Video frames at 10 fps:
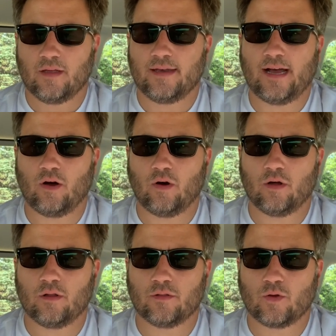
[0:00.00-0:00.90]
Now,
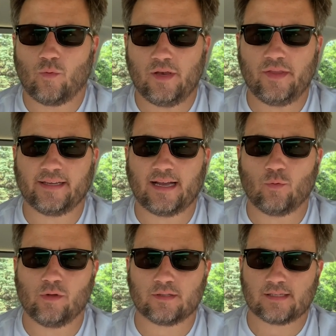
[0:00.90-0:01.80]
the one thing I
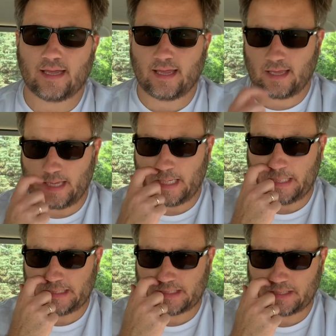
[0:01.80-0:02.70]
will say
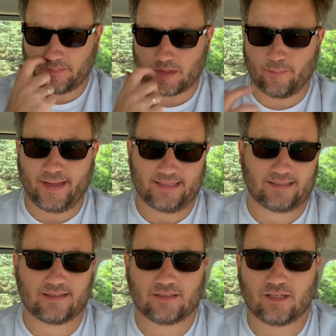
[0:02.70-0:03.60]
is the
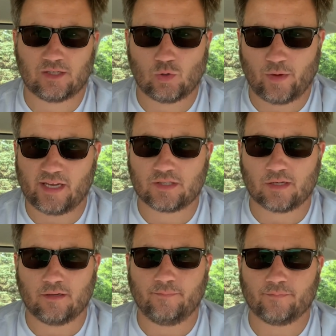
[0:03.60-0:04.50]
best
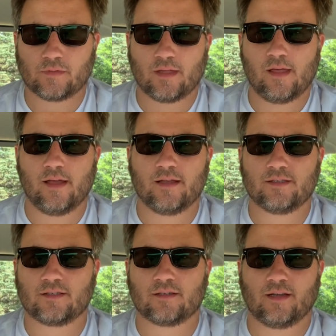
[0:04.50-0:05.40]
situation
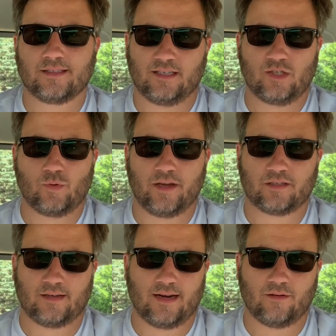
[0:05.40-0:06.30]
is a
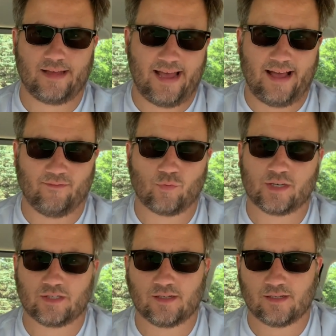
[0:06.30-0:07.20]
situation I don't have,
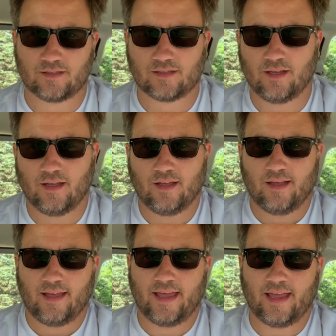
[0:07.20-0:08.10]
which is
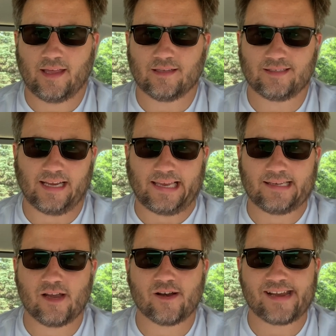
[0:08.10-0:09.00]
a
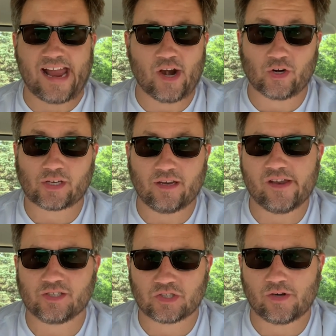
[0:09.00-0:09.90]
secondary air
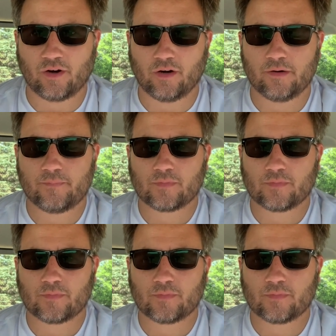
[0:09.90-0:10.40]
conditioner